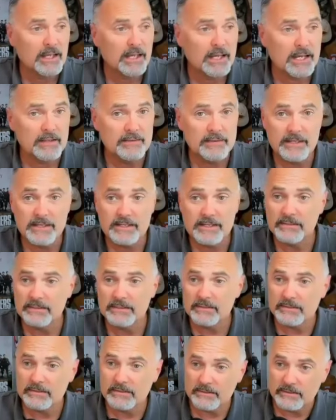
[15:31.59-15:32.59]
And
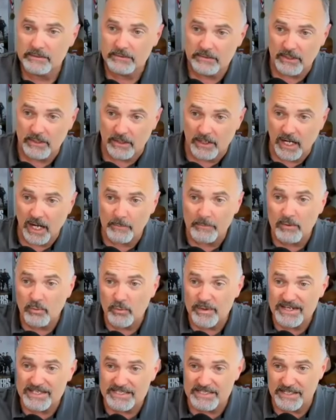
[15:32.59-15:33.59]
then the coming
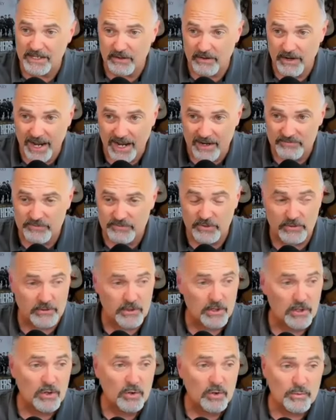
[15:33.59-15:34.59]
weeks
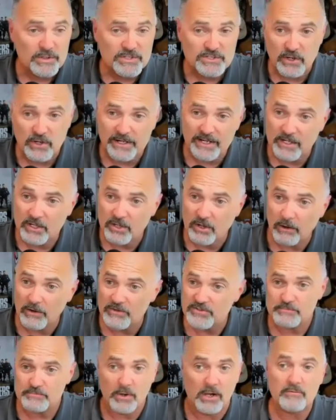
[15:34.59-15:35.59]
thereafter, we start getting
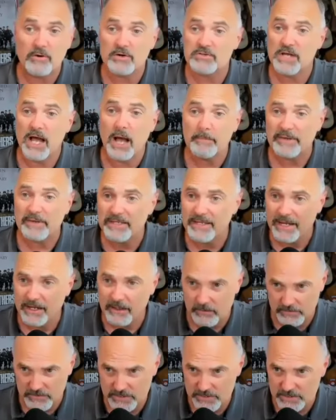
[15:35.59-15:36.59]
calls from all of our top
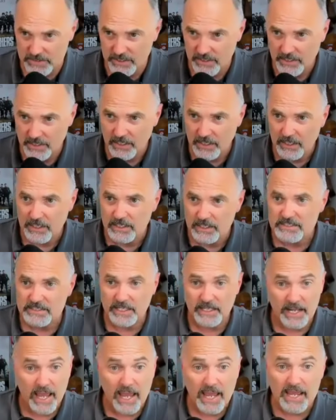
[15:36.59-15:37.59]
accounts
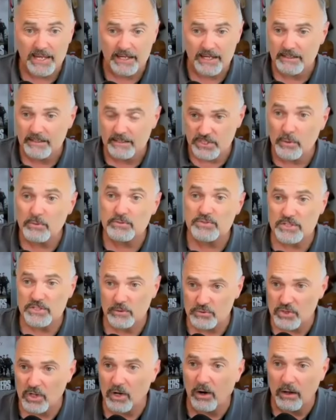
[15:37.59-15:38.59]
saying, Hey, so and
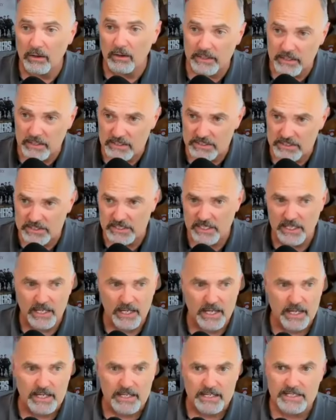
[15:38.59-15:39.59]
so's calling us.
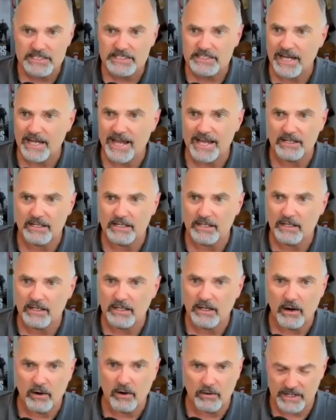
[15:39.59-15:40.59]
He's got
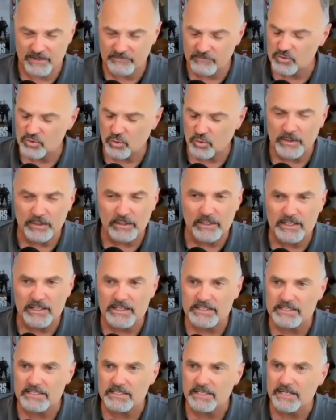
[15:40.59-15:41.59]
our inventory
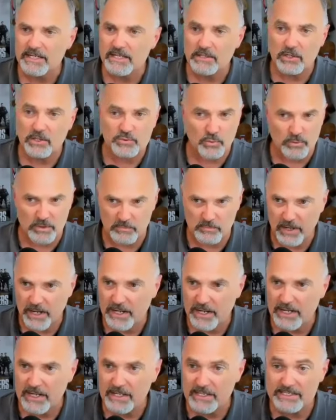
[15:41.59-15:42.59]
list. He knows what we're
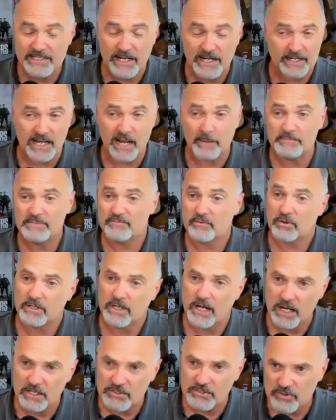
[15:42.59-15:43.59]
paying. He's got copies of our
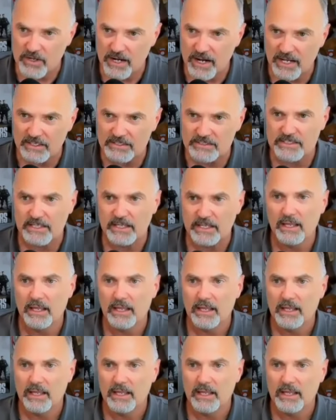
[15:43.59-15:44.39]
contracts.